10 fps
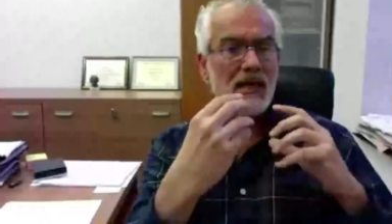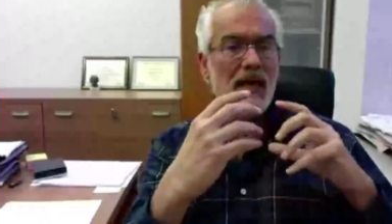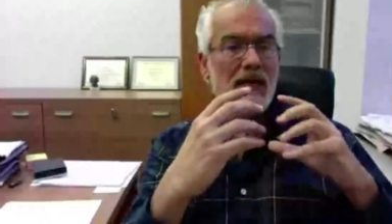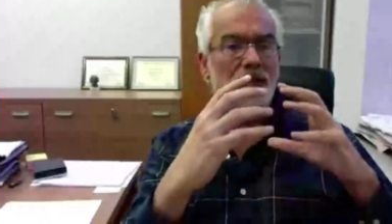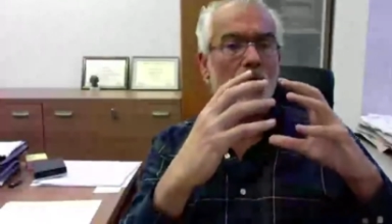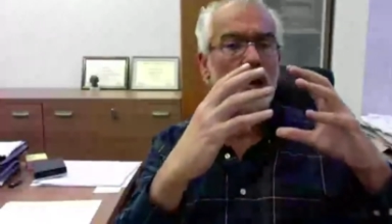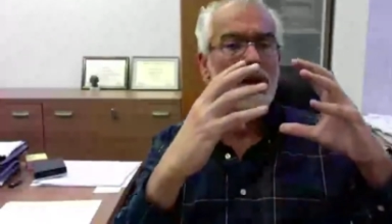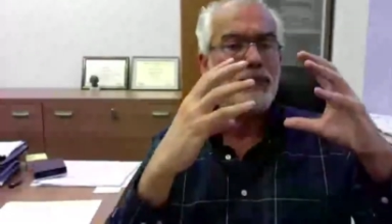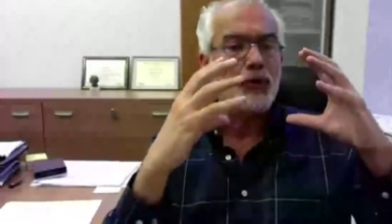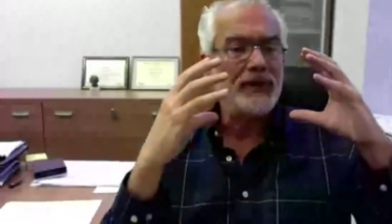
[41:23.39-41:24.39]
it only
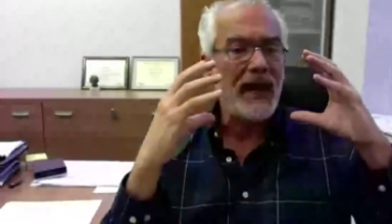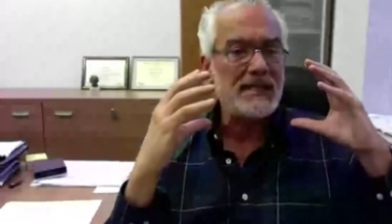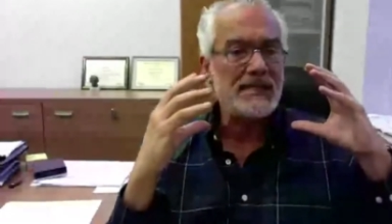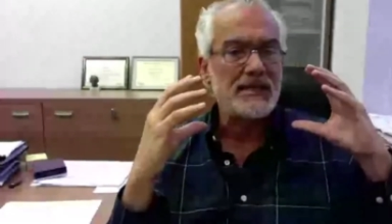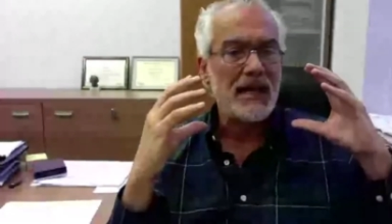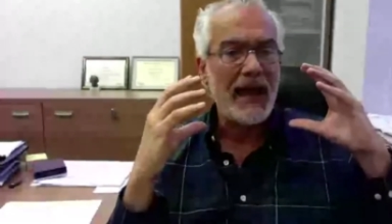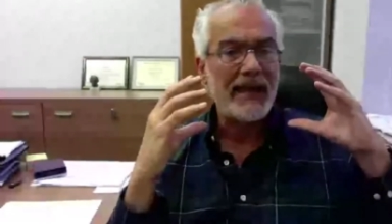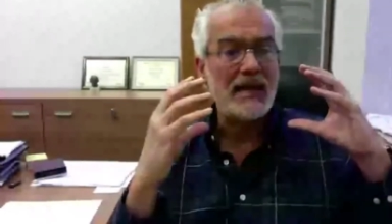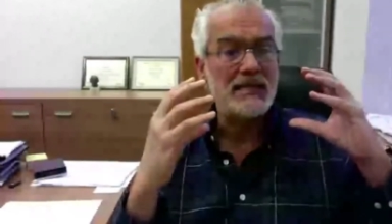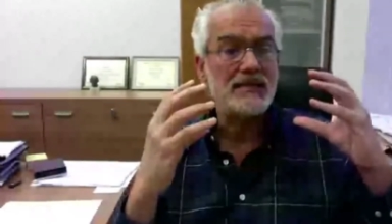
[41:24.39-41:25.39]
protects
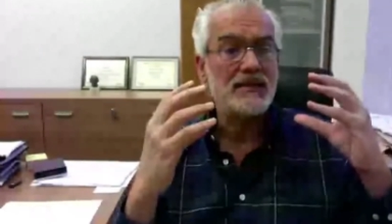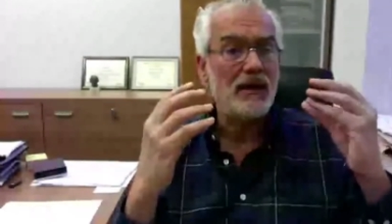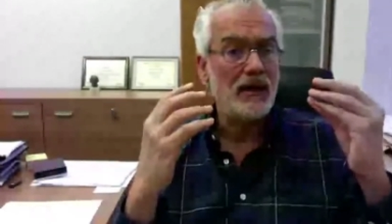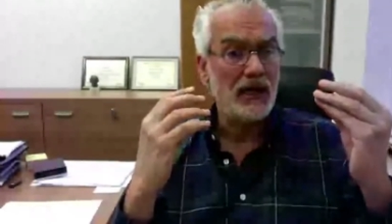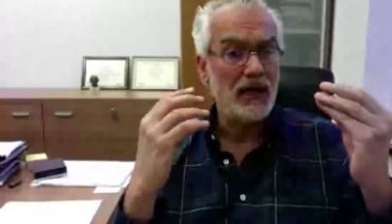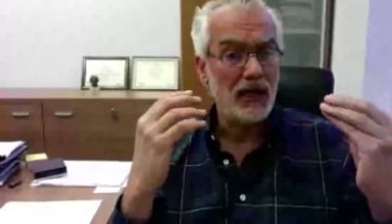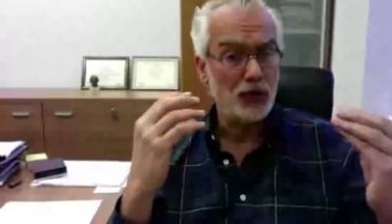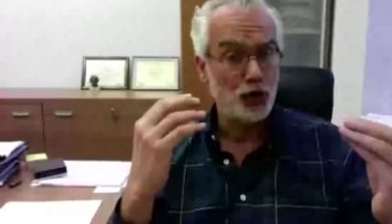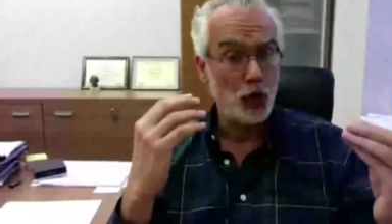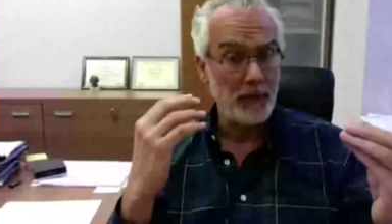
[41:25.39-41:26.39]
against
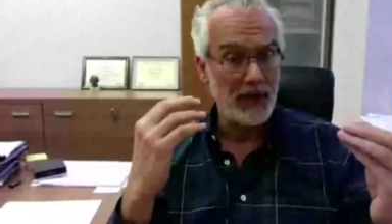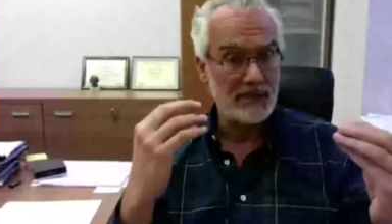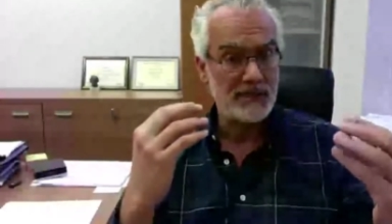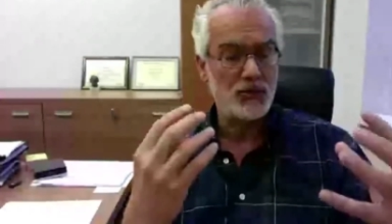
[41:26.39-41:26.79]
droplets.